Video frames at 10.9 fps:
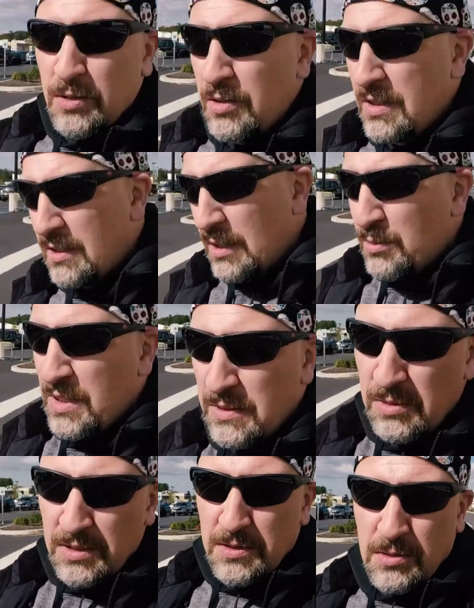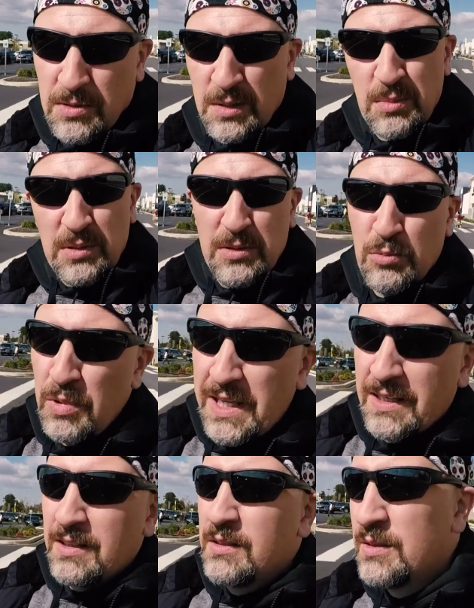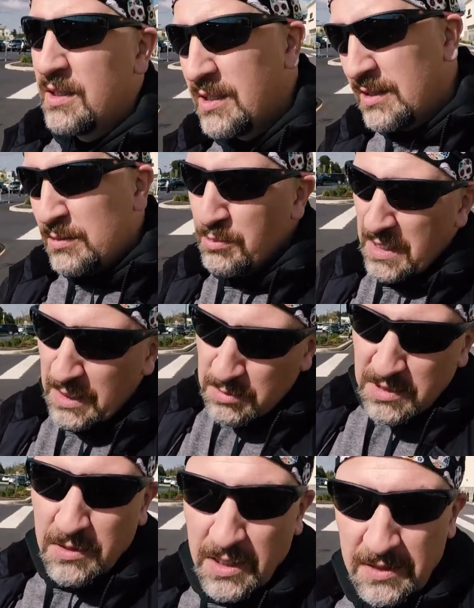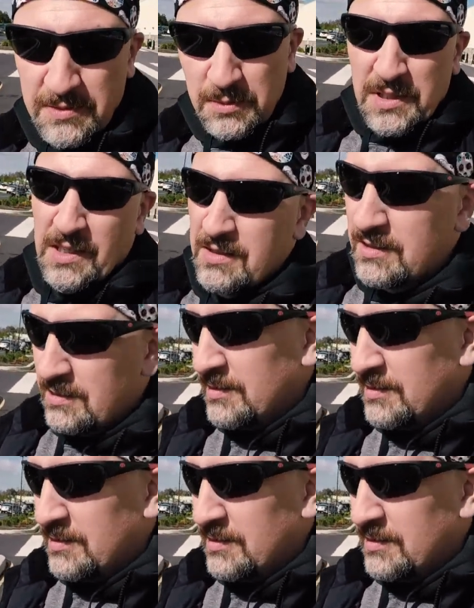or you can come back to the store in about a week and maybe they'll have them then.